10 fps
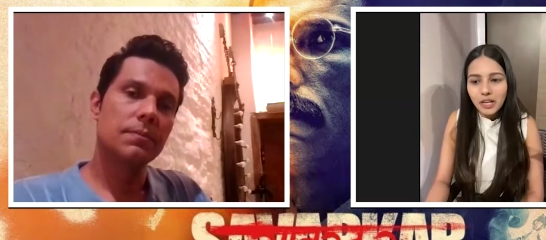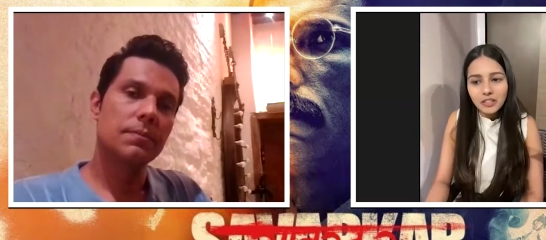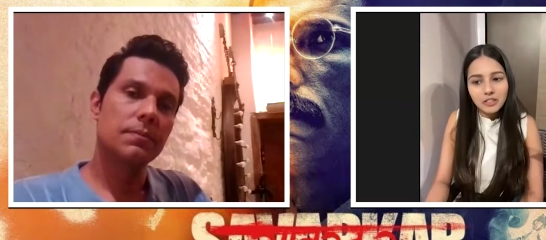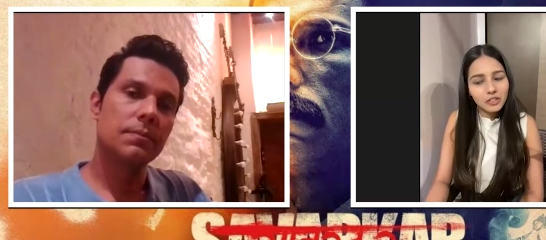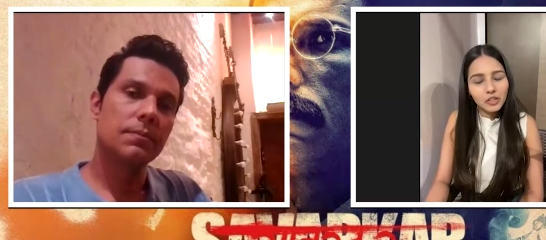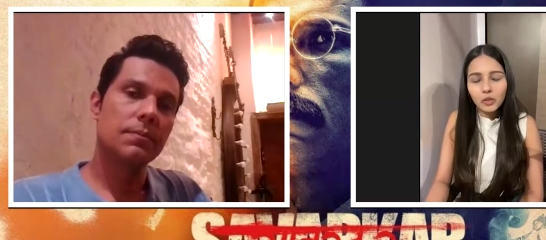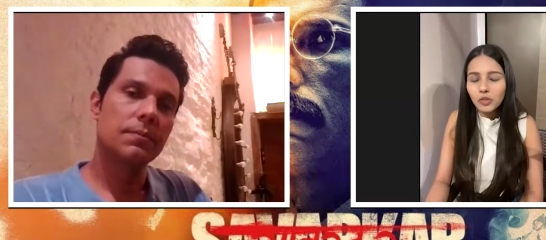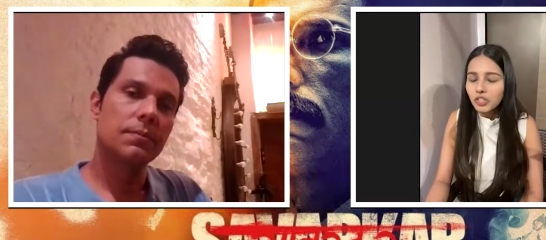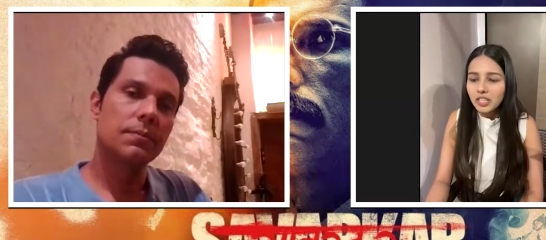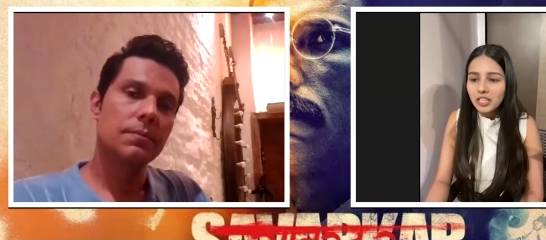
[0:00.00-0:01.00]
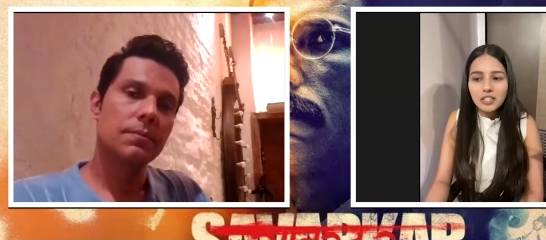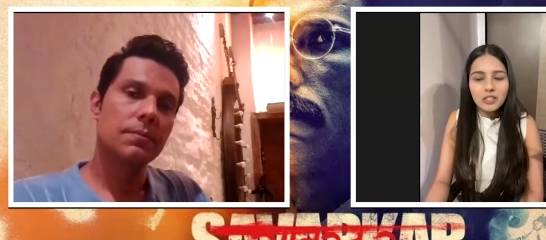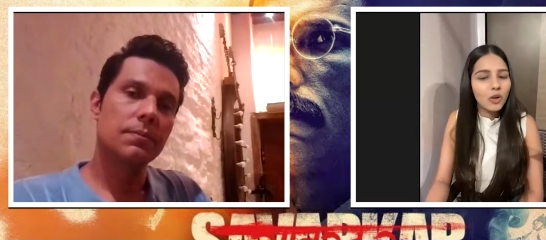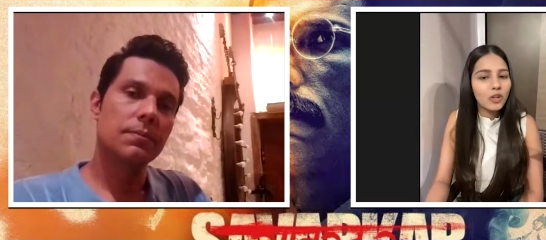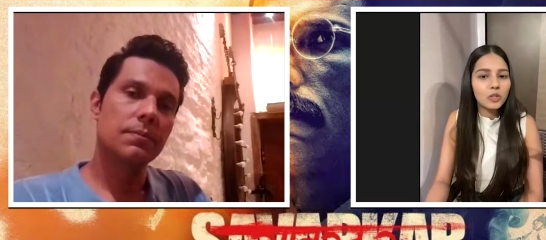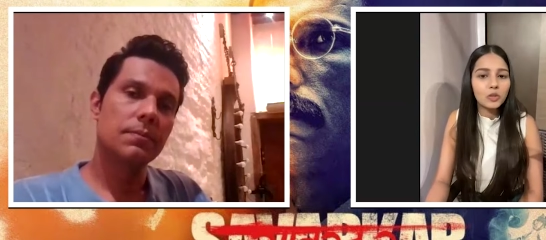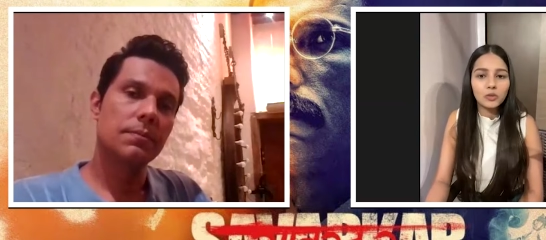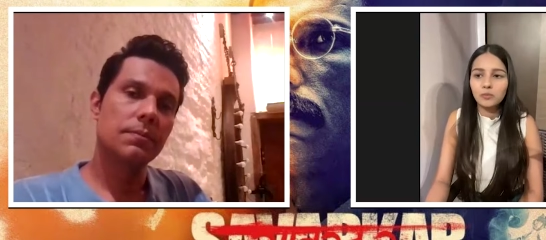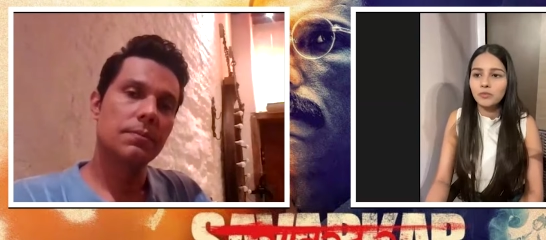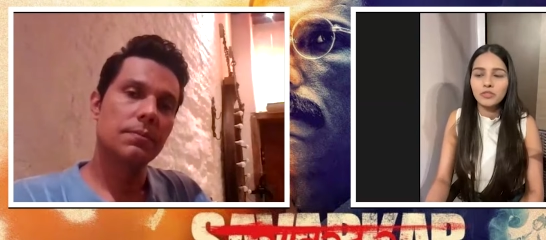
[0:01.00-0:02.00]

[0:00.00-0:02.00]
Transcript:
Speaker 1: But, you know, she is also